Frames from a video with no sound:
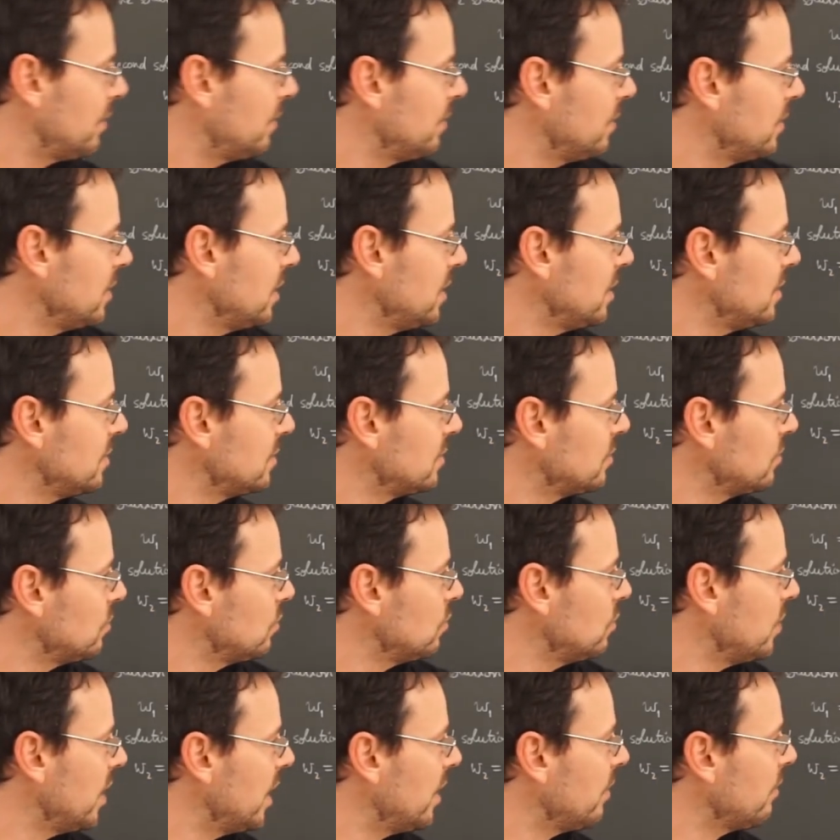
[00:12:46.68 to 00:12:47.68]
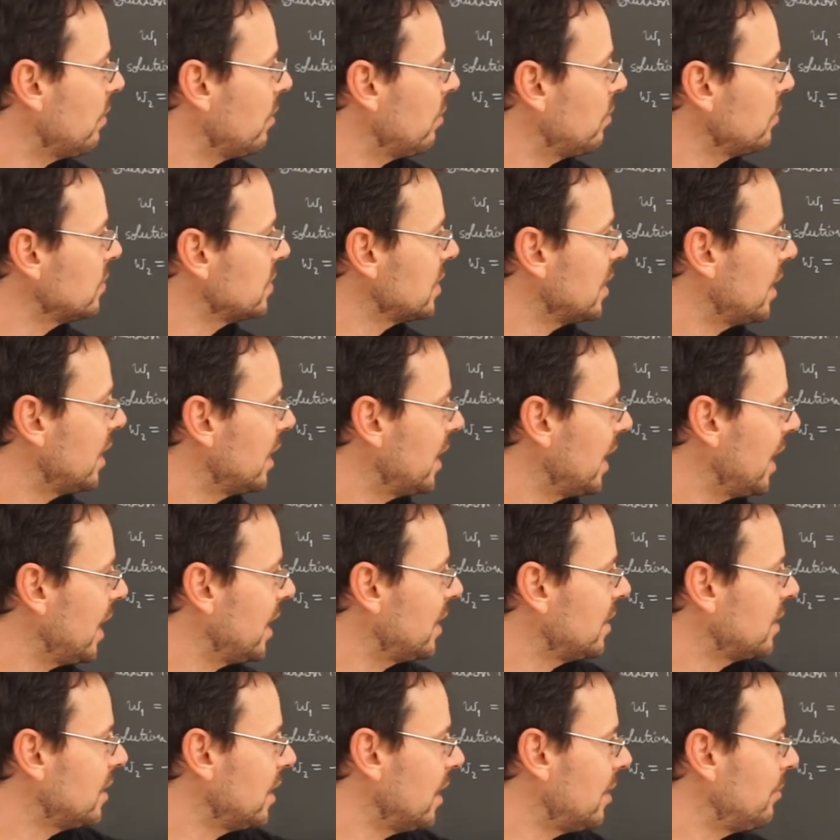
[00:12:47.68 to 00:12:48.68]
these two arrows, I
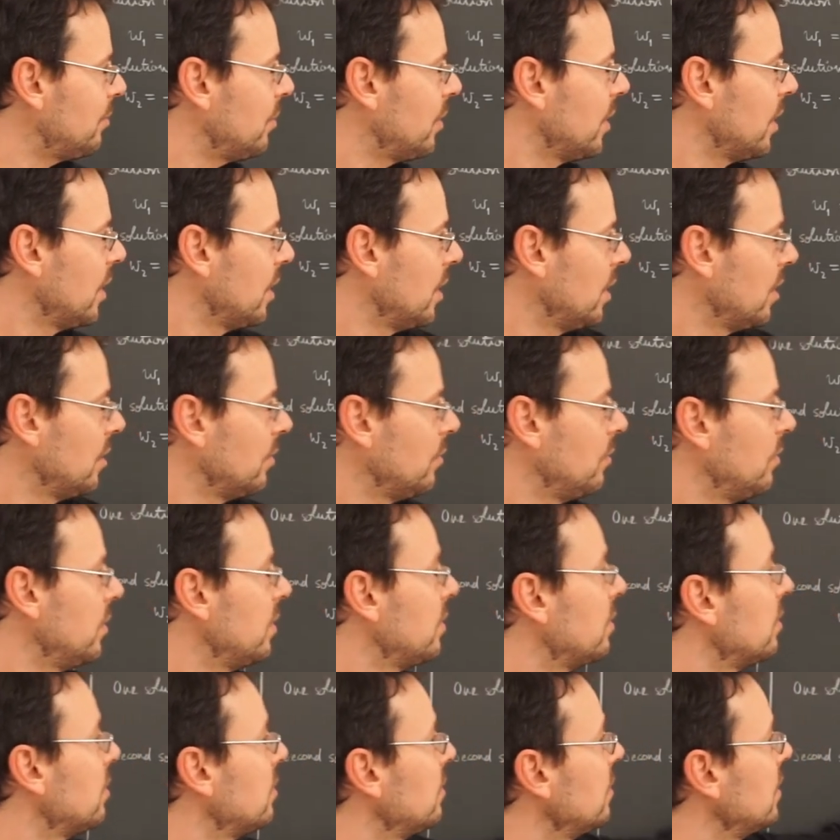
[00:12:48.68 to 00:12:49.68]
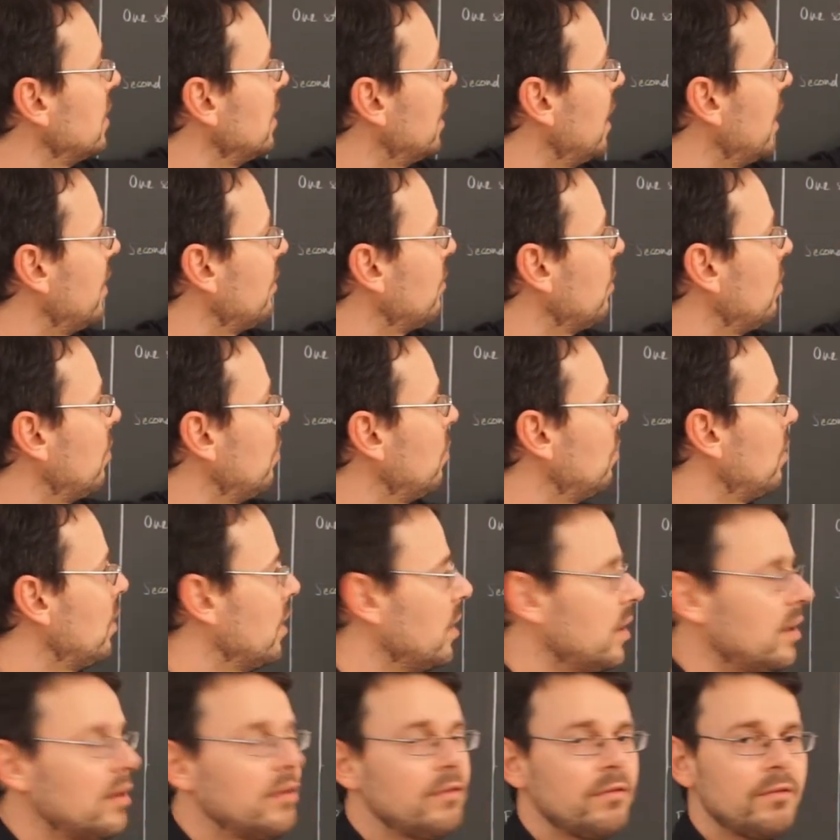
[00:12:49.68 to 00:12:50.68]
end up with the arrow
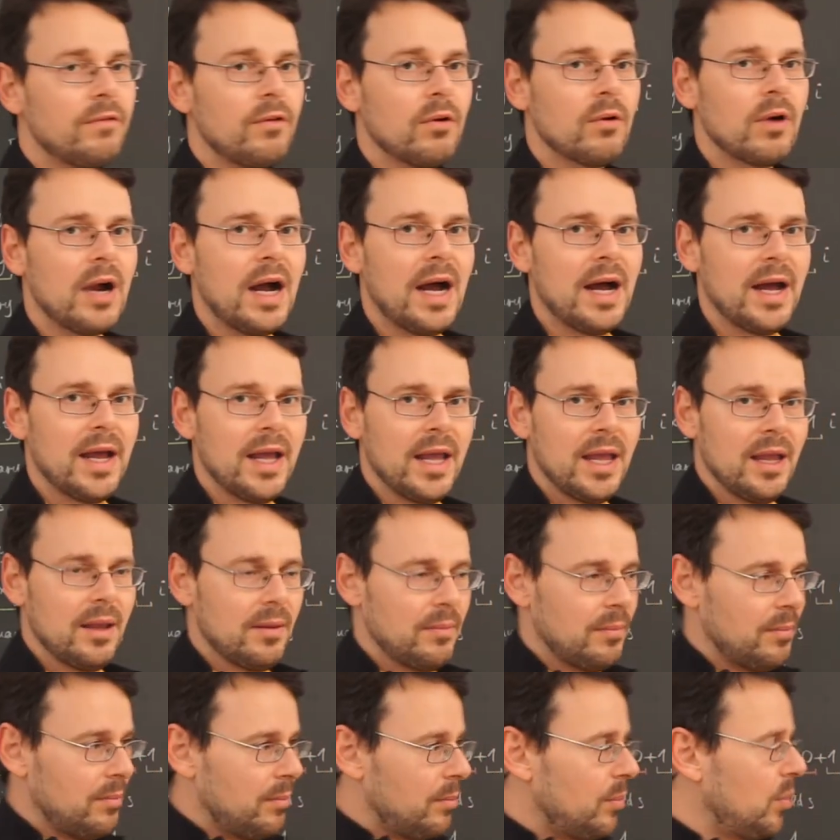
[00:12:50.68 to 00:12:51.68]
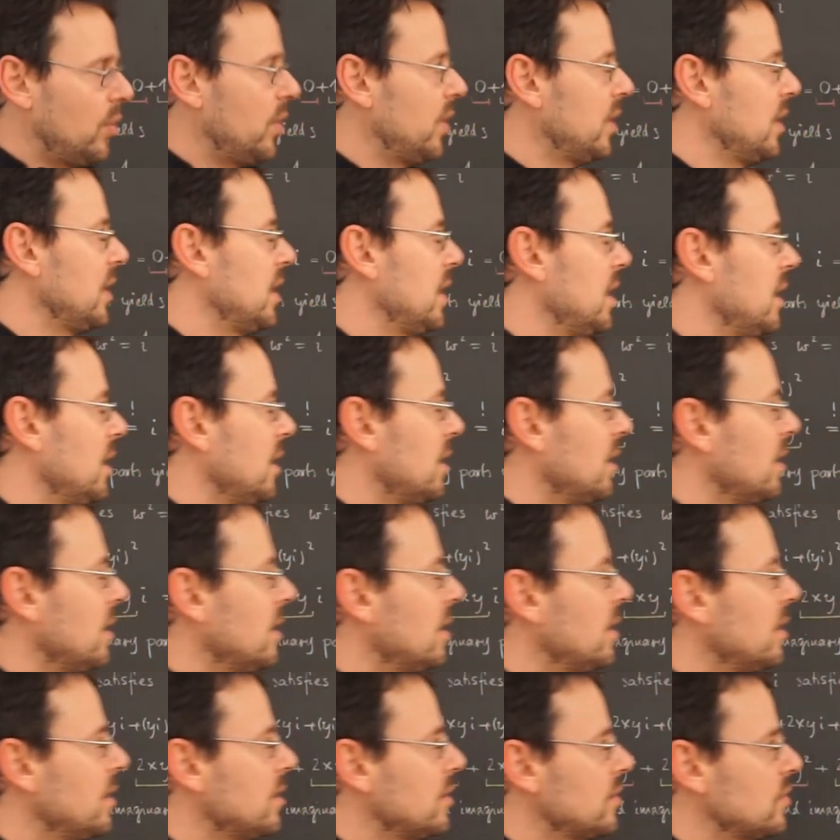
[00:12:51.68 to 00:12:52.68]
for I pointing
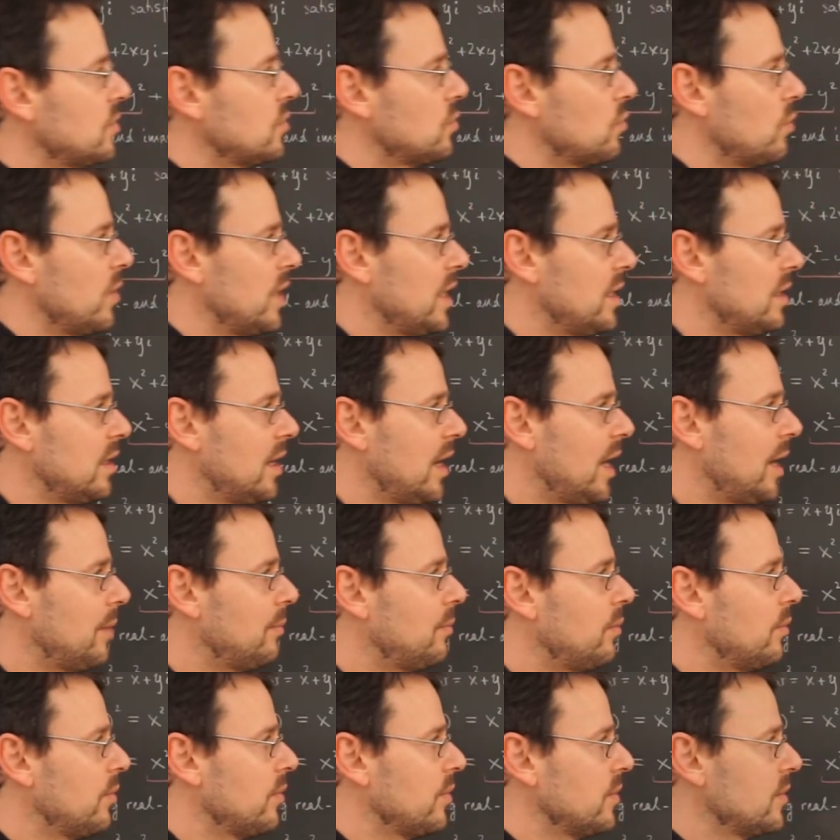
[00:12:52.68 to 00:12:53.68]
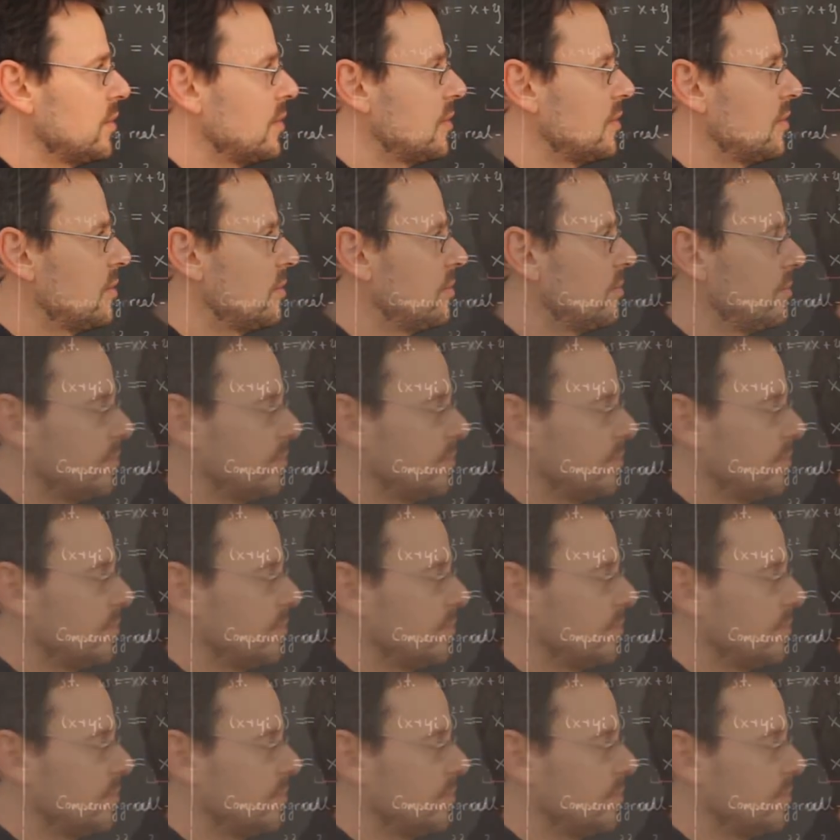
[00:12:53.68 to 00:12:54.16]
straight upwards.